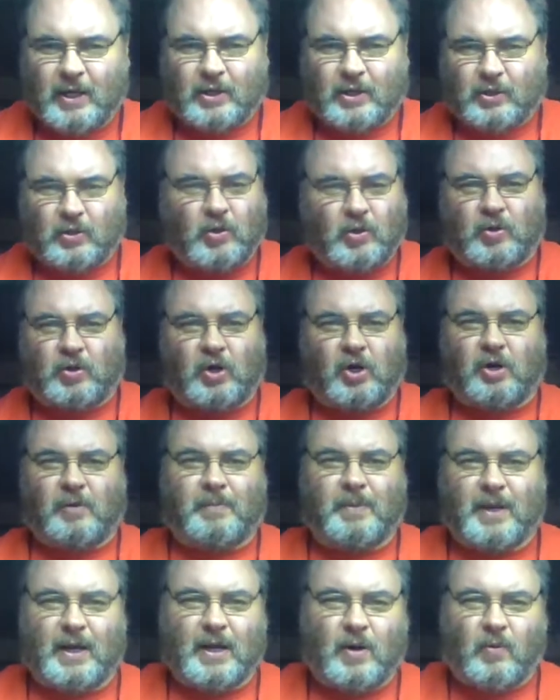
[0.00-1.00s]
You
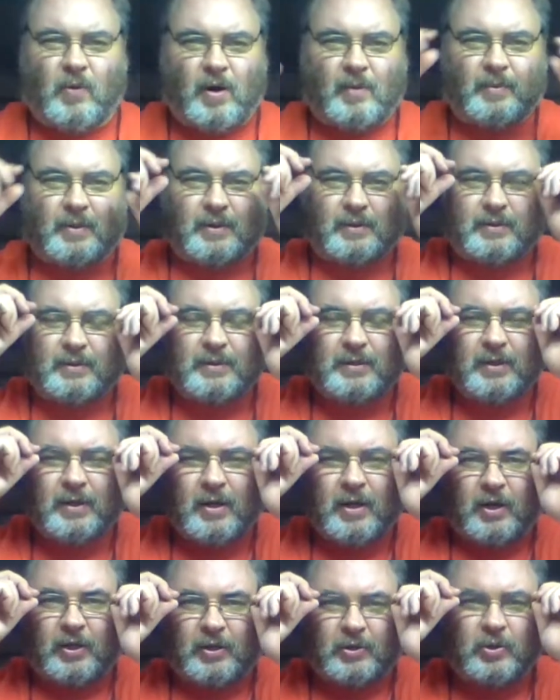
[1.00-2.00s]
could be a woman.
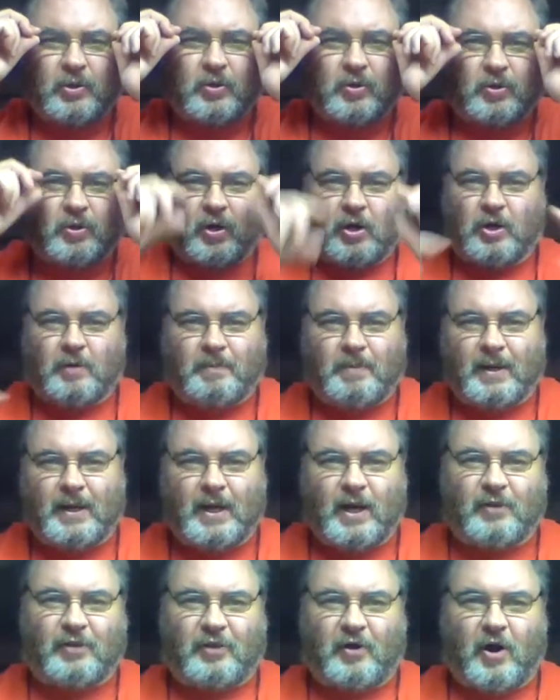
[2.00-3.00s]
You could
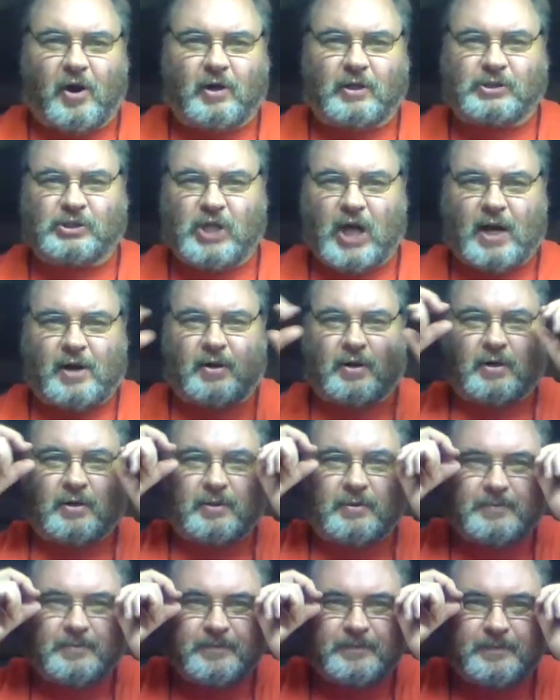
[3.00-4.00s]
be a third
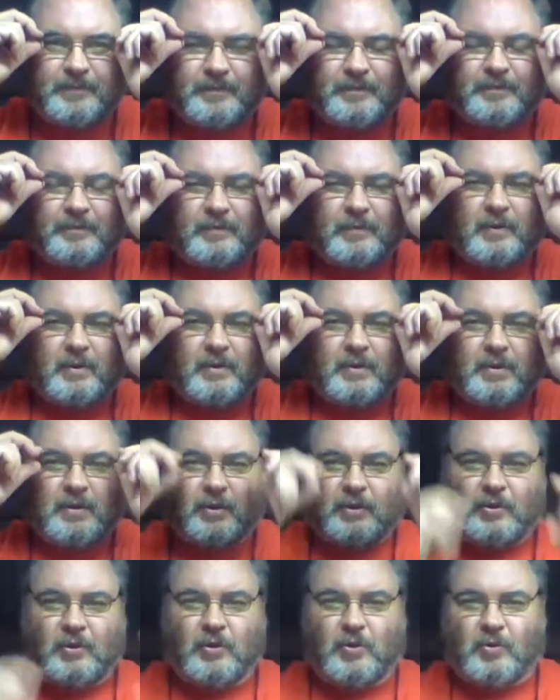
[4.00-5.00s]
gender.
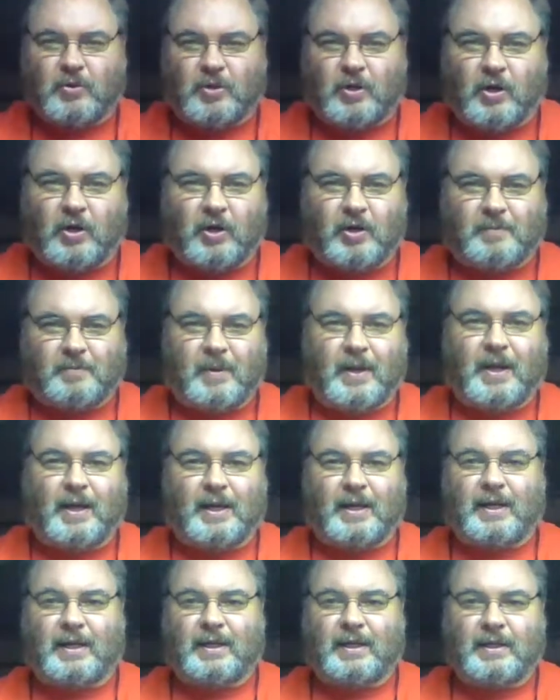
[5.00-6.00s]
You could
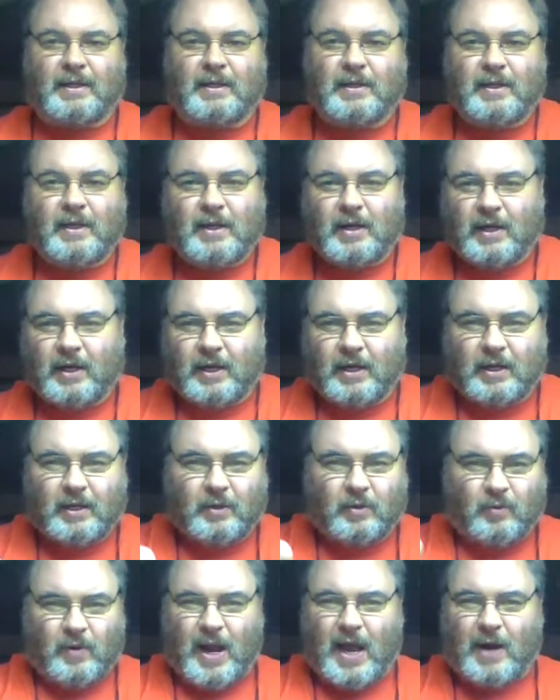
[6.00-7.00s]
be.
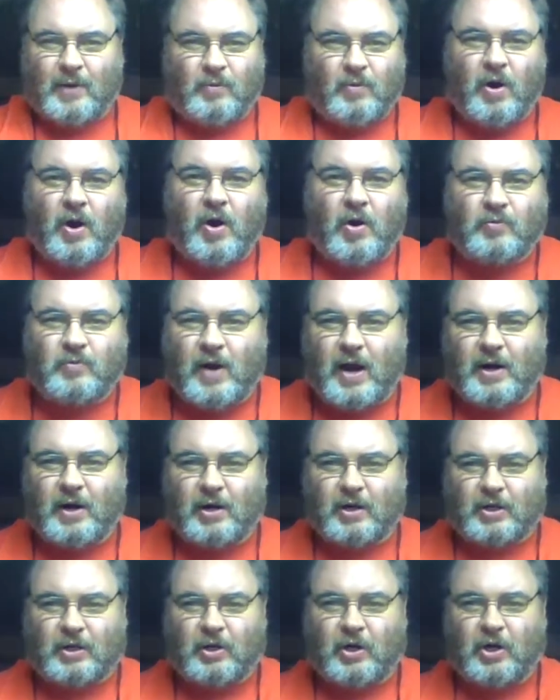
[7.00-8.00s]
Red Road
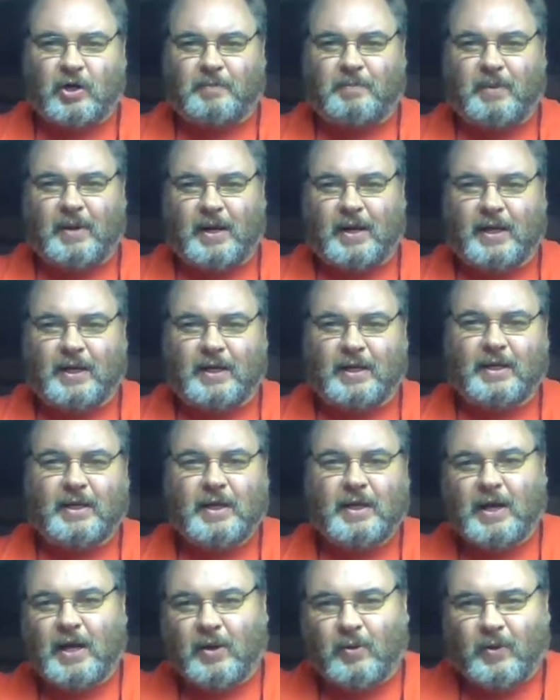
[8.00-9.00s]
Runner could
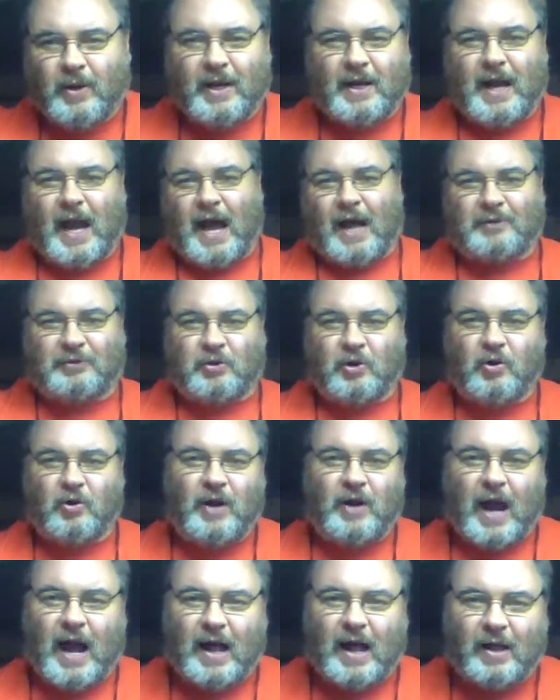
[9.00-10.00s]
be. We got
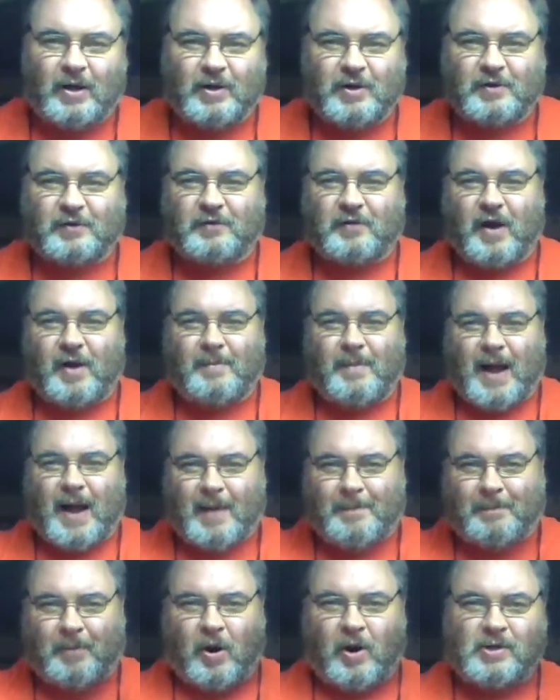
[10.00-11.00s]
$2 from
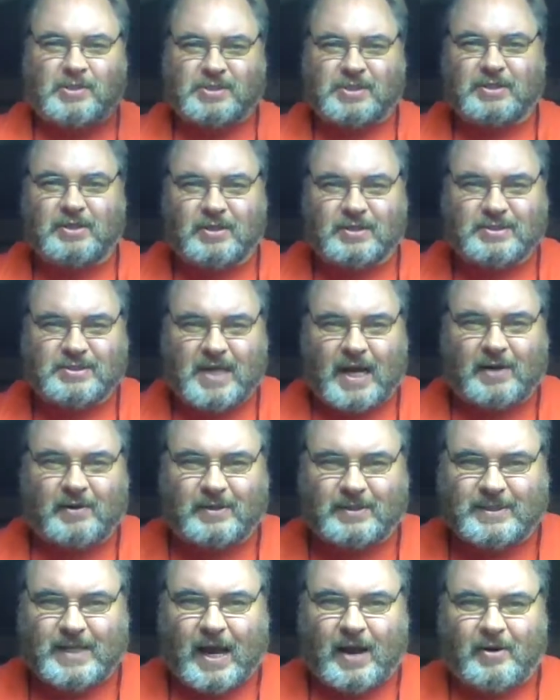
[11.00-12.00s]
my personal
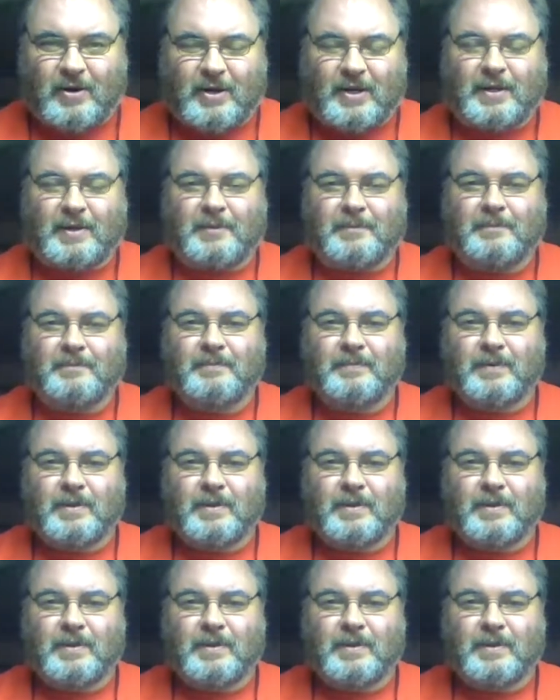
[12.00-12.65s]
secretary,